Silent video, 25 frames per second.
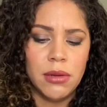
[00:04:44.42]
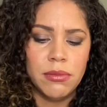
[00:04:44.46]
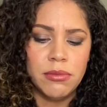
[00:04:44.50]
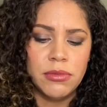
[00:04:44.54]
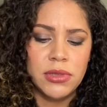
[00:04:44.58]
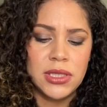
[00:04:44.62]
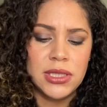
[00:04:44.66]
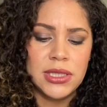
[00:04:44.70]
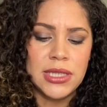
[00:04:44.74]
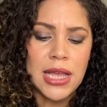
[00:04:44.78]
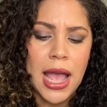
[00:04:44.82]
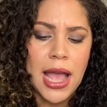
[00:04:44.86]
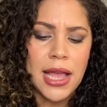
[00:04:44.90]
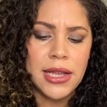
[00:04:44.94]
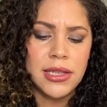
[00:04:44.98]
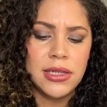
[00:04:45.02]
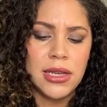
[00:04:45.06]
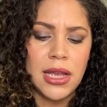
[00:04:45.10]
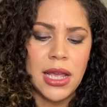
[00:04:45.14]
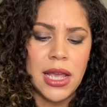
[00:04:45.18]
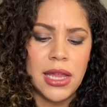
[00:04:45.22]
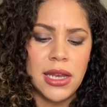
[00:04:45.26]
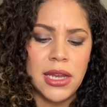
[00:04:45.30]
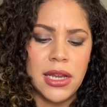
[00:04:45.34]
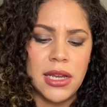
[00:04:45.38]
scent,
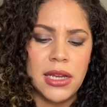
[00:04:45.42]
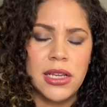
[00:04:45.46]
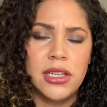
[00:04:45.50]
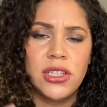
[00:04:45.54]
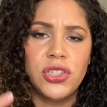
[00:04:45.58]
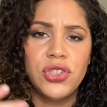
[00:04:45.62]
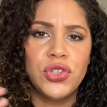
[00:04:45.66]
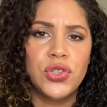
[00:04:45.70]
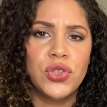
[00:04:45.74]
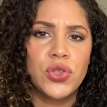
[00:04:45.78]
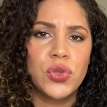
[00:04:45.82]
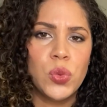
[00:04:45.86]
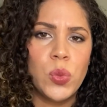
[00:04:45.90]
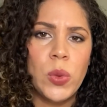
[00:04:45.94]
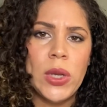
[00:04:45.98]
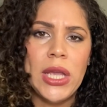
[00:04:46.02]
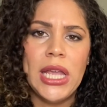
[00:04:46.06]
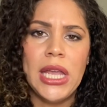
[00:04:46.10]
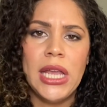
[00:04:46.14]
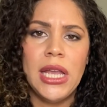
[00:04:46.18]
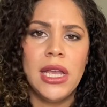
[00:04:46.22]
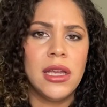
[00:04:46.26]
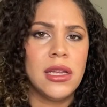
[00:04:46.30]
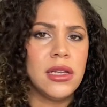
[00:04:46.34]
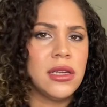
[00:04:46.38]
and it is
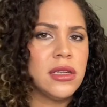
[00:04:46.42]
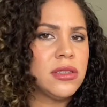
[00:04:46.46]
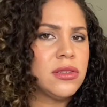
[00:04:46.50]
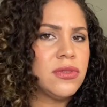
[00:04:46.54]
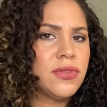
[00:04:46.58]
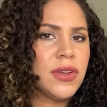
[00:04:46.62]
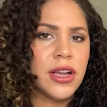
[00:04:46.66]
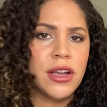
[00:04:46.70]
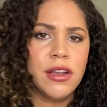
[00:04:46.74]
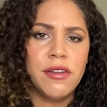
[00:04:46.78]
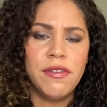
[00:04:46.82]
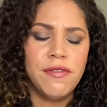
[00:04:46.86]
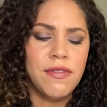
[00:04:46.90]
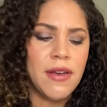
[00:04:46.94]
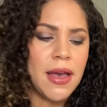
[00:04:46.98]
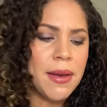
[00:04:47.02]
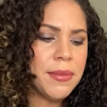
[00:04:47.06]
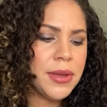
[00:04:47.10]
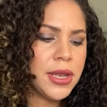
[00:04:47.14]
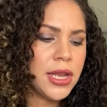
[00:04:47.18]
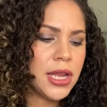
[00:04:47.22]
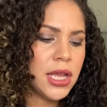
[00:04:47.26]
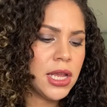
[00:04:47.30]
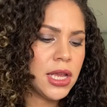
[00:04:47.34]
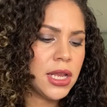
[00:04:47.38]
sweet. It is very
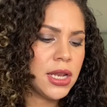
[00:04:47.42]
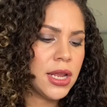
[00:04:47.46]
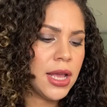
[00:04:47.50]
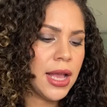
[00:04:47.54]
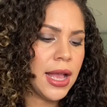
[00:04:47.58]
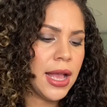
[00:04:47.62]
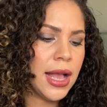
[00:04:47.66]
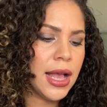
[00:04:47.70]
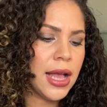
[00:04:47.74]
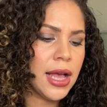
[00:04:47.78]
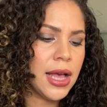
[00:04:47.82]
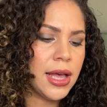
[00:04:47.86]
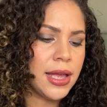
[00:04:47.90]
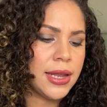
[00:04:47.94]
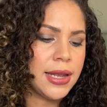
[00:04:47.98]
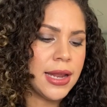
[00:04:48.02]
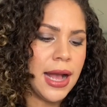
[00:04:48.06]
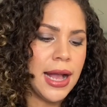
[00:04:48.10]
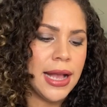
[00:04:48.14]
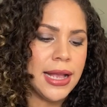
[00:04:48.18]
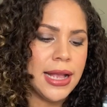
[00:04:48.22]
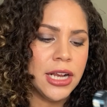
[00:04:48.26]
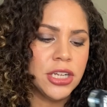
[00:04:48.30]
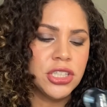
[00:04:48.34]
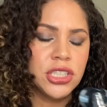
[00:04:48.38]
feminine, and
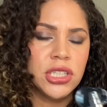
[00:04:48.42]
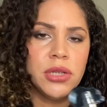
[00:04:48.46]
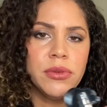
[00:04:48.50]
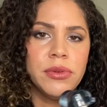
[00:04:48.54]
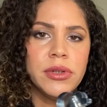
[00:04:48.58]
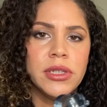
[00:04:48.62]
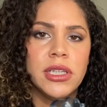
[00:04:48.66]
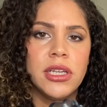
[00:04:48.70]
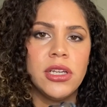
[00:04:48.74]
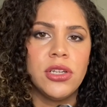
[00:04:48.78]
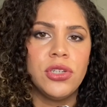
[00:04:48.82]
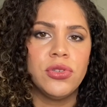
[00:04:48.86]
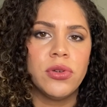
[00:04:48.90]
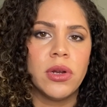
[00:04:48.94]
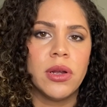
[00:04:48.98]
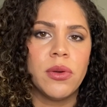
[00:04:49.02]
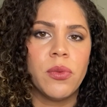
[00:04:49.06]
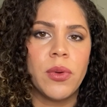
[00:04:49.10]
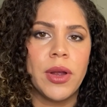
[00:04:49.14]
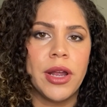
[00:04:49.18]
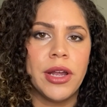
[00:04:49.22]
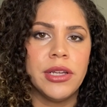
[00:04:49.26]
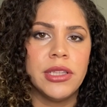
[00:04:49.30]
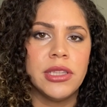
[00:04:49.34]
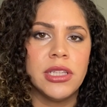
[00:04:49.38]
I actually really enjoy
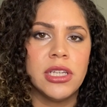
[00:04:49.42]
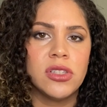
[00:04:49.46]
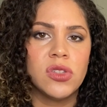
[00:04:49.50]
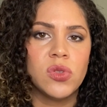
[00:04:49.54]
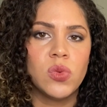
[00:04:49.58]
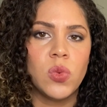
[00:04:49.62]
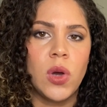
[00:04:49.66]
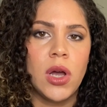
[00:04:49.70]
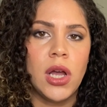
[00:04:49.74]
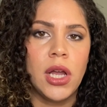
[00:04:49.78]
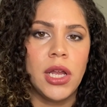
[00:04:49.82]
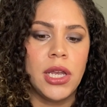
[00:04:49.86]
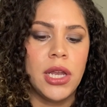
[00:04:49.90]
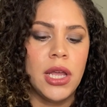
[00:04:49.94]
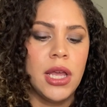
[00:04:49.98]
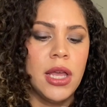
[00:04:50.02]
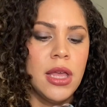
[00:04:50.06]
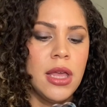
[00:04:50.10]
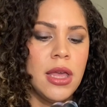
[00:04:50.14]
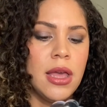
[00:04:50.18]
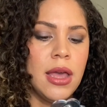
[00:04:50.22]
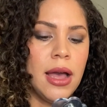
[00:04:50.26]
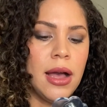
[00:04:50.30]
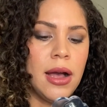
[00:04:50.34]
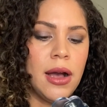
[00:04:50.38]
wearing this one.
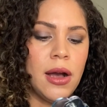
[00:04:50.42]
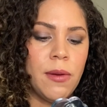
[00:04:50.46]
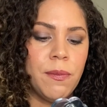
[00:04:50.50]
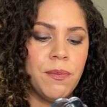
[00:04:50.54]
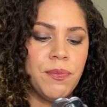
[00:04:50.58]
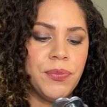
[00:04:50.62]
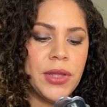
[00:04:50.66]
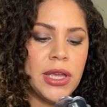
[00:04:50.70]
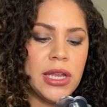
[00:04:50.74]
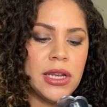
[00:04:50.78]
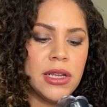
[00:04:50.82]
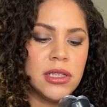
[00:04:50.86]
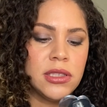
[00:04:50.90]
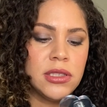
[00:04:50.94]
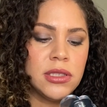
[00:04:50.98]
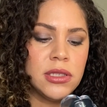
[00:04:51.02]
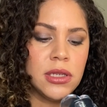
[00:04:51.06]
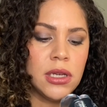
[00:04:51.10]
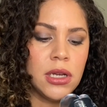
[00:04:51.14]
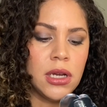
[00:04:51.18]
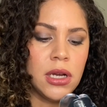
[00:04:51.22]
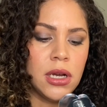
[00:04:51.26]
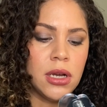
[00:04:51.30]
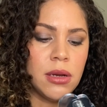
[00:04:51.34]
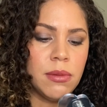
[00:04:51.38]
And it's
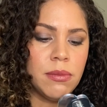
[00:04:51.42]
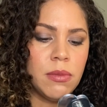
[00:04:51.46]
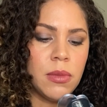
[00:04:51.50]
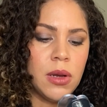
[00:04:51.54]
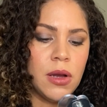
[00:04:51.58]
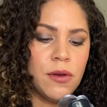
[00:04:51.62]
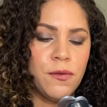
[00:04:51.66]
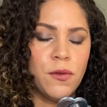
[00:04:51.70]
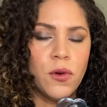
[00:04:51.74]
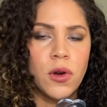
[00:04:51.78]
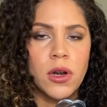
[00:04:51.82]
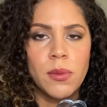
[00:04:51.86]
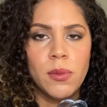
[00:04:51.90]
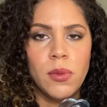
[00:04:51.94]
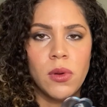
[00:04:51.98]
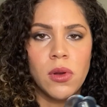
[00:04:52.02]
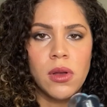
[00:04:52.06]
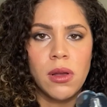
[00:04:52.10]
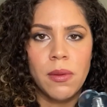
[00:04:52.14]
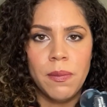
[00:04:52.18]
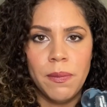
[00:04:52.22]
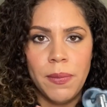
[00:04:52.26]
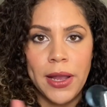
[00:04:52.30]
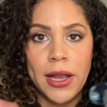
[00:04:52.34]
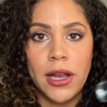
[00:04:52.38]
affordable
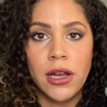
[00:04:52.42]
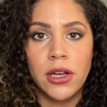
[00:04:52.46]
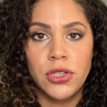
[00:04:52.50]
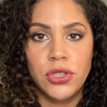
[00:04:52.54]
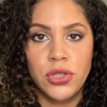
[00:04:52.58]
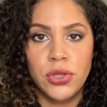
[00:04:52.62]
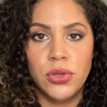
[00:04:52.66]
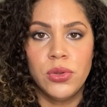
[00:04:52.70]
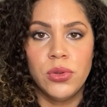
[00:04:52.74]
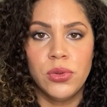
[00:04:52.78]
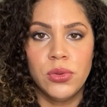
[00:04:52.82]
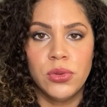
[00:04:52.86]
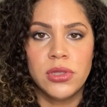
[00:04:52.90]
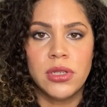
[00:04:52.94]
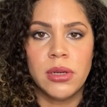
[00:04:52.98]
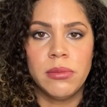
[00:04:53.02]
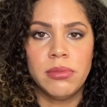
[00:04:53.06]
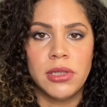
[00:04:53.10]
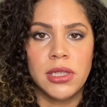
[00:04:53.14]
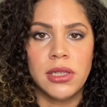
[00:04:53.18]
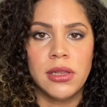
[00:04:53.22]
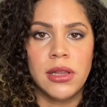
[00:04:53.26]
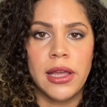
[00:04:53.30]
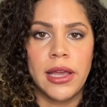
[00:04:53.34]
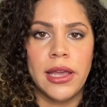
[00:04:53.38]
compared to
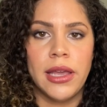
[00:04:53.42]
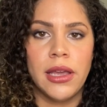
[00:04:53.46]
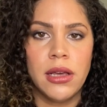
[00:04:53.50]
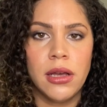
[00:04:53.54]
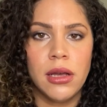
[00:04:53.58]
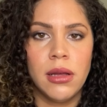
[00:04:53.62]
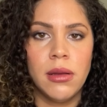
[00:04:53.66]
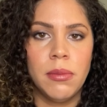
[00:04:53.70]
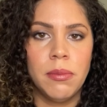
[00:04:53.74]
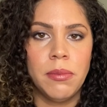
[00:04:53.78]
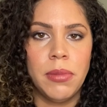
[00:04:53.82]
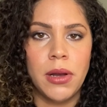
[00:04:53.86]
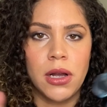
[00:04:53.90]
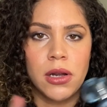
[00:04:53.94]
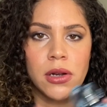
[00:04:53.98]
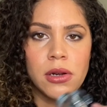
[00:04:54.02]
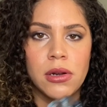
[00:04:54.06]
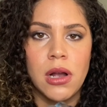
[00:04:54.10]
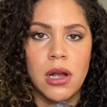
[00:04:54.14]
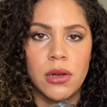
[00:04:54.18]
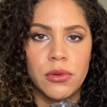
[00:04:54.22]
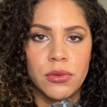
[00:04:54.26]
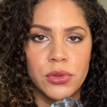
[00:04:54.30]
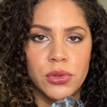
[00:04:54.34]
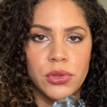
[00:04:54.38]
something like
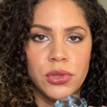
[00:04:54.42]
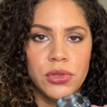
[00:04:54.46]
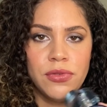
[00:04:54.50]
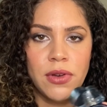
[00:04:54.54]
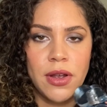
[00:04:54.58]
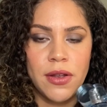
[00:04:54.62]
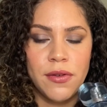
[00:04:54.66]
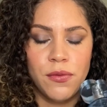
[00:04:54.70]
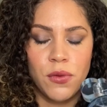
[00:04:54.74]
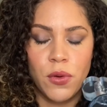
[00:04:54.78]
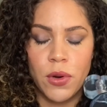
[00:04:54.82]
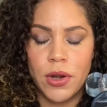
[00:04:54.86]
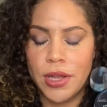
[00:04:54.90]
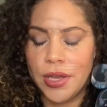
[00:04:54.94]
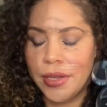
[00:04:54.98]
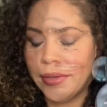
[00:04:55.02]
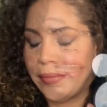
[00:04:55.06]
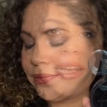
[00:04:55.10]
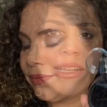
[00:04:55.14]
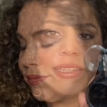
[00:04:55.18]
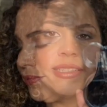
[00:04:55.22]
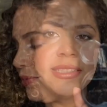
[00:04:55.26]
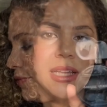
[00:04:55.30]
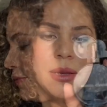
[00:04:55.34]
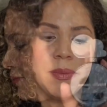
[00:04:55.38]
Baccarat Rouge 540.
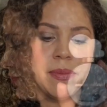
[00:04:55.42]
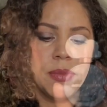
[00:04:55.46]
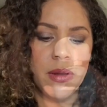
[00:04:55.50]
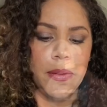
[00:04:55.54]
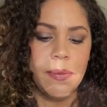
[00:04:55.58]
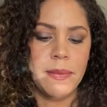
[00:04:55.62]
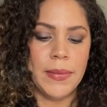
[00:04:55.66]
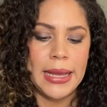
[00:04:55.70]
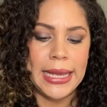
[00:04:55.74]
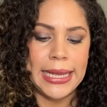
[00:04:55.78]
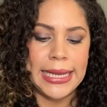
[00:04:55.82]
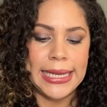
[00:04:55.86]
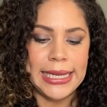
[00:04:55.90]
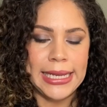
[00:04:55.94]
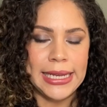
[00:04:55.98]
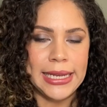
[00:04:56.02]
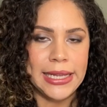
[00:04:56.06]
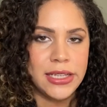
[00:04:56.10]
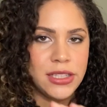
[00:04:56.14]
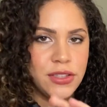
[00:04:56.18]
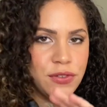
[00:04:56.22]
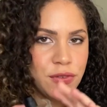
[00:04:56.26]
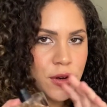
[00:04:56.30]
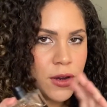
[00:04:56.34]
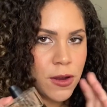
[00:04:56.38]
Next up on my
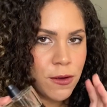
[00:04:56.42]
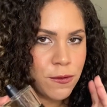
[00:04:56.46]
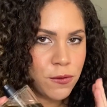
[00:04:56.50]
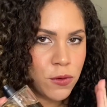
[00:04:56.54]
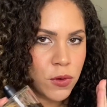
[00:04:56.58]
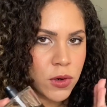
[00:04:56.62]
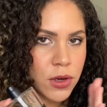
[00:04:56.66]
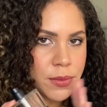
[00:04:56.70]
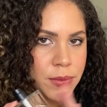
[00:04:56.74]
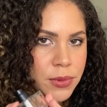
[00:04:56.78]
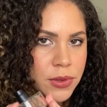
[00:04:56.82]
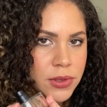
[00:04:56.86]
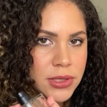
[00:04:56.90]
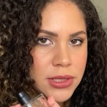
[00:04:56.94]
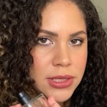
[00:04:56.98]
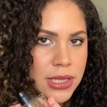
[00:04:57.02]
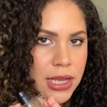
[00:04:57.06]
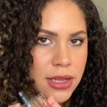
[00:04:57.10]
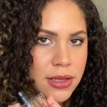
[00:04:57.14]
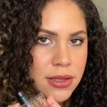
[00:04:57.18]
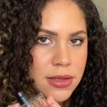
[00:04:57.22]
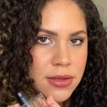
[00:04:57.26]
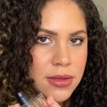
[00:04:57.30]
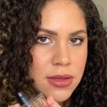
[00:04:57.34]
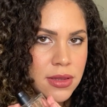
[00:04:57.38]
list for affordable
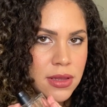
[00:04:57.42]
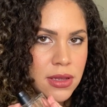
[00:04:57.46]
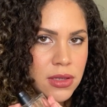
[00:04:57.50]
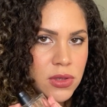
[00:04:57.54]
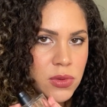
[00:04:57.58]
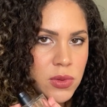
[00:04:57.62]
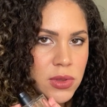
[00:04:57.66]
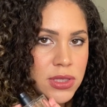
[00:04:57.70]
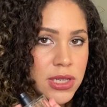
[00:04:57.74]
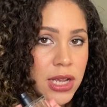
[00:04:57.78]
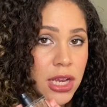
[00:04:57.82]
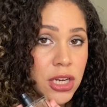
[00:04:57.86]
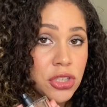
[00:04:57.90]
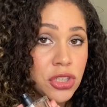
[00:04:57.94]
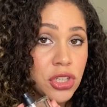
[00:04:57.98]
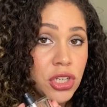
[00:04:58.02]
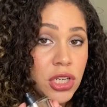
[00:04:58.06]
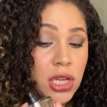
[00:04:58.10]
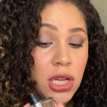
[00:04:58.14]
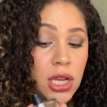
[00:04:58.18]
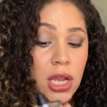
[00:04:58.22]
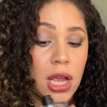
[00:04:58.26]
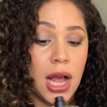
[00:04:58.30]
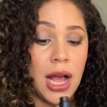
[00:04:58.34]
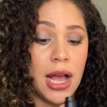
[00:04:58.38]
scents, this one's
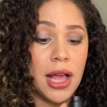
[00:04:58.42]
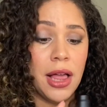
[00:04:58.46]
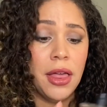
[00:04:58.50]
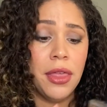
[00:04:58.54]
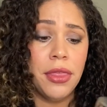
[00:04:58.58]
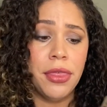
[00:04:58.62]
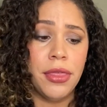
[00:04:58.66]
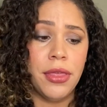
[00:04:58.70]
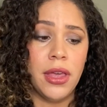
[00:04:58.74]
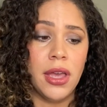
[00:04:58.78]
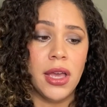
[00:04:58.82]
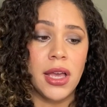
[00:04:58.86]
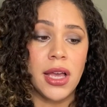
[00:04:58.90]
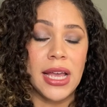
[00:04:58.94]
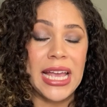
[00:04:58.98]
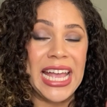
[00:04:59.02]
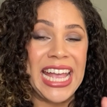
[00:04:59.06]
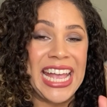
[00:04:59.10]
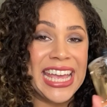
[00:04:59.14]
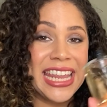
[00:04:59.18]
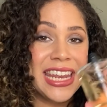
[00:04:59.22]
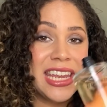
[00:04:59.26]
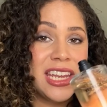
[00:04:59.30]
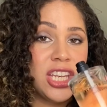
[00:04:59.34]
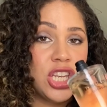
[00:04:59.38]
actually, I think, a
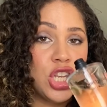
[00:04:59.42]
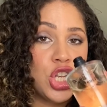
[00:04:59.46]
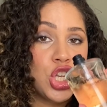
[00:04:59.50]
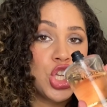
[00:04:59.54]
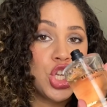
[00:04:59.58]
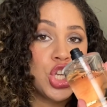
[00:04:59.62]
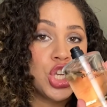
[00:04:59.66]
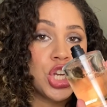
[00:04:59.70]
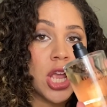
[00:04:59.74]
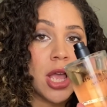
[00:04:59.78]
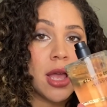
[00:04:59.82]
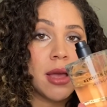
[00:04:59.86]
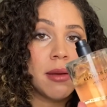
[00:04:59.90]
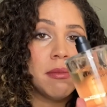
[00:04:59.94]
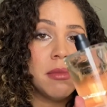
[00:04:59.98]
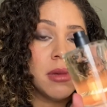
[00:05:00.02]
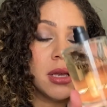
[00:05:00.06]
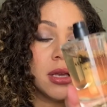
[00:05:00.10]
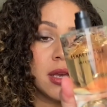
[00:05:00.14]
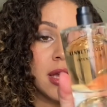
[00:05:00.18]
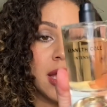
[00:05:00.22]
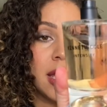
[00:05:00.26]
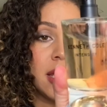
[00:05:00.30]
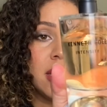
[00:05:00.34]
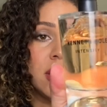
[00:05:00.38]
hidden gem.
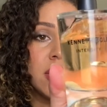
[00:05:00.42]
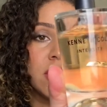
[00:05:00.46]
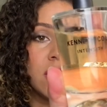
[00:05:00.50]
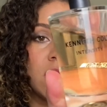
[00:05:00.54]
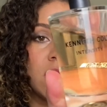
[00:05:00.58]
Kenneth